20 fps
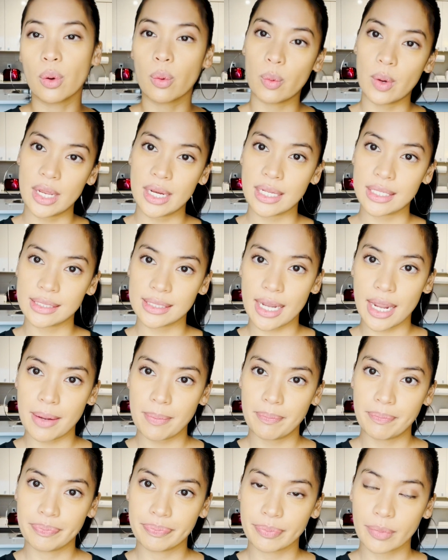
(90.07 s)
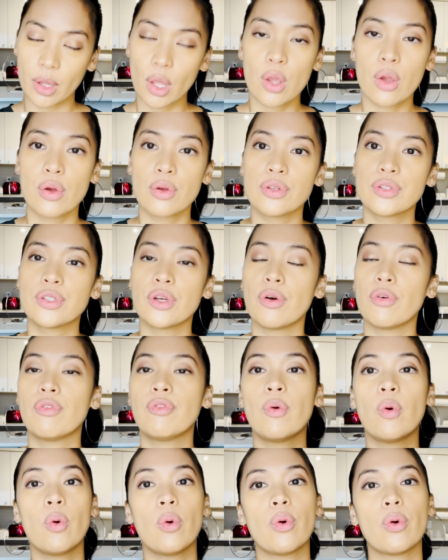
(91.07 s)
wedding day. So
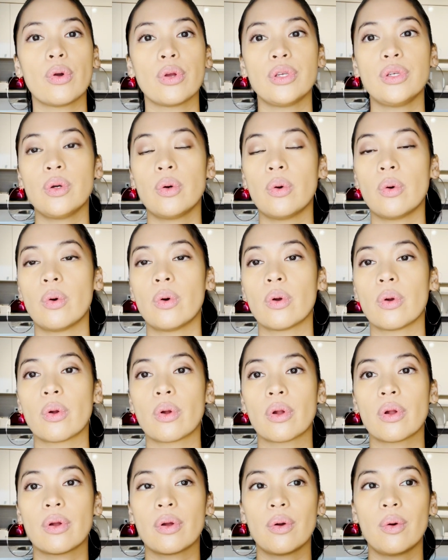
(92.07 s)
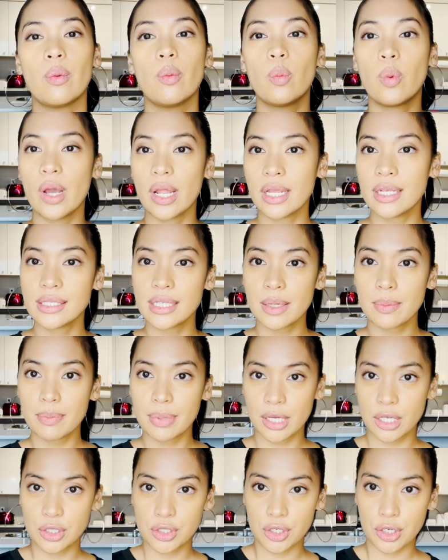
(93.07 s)
for your wedding day
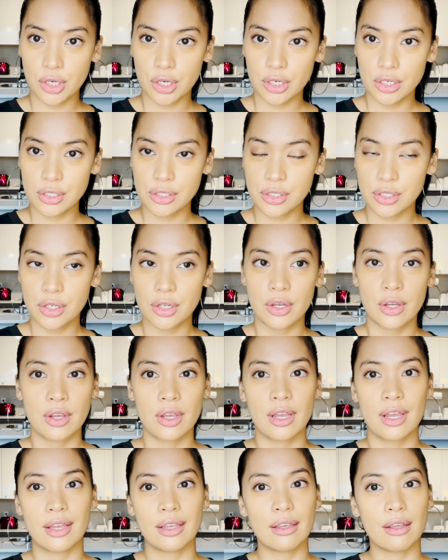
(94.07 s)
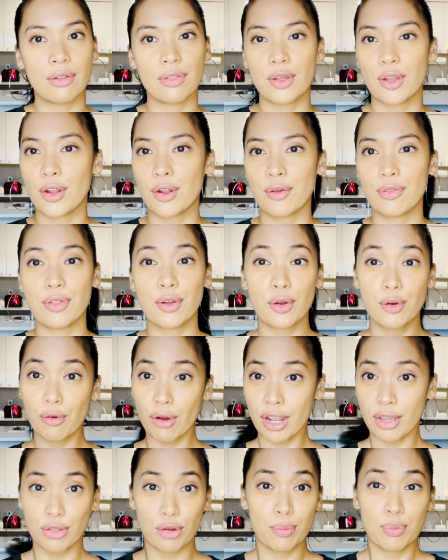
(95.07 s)
pictures, you know, they're
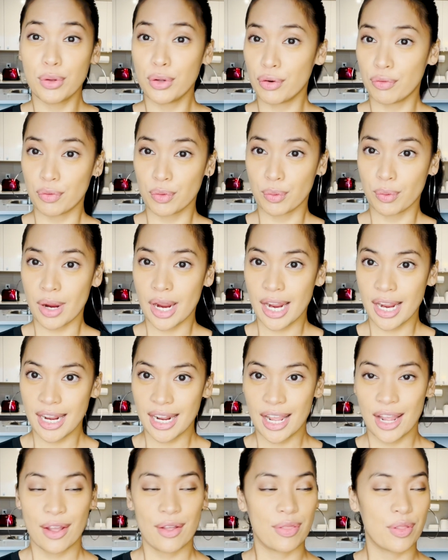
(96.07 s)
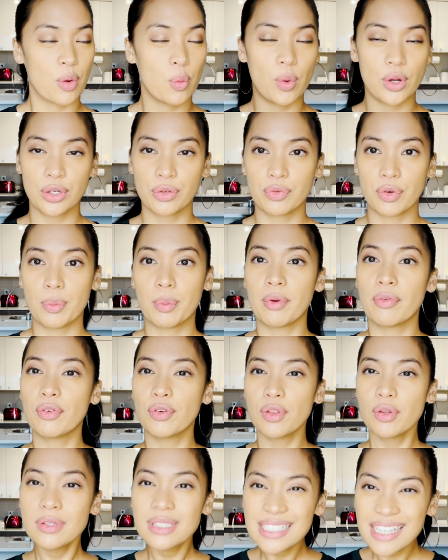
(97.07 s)
great, they're beautiful, right? They're wonderful, but for
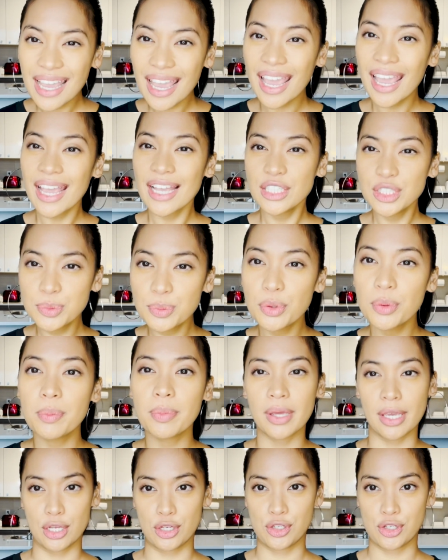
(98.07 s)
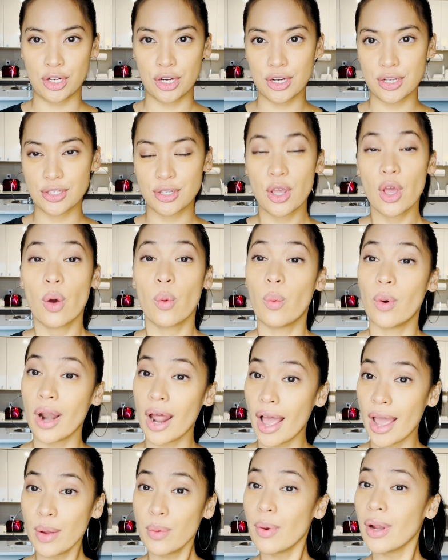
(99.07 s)
those tangible pictures, what
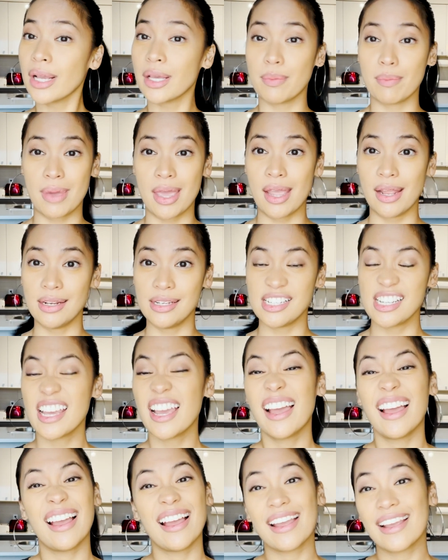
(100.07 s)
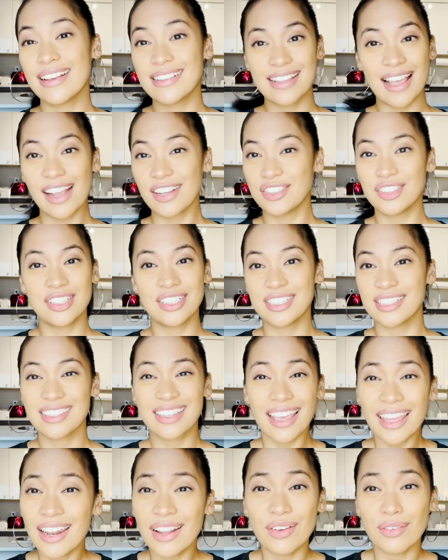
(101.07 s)
I recommend is actually just
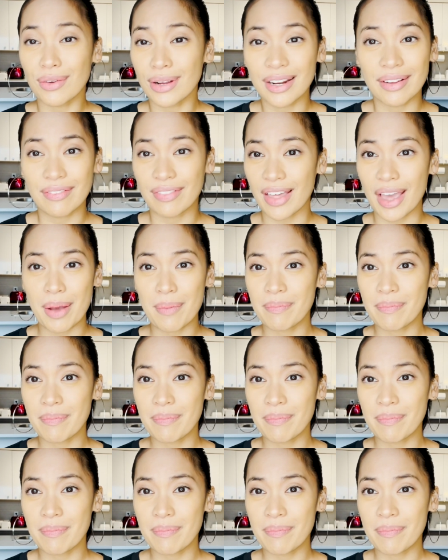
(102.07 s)
getting rid of them.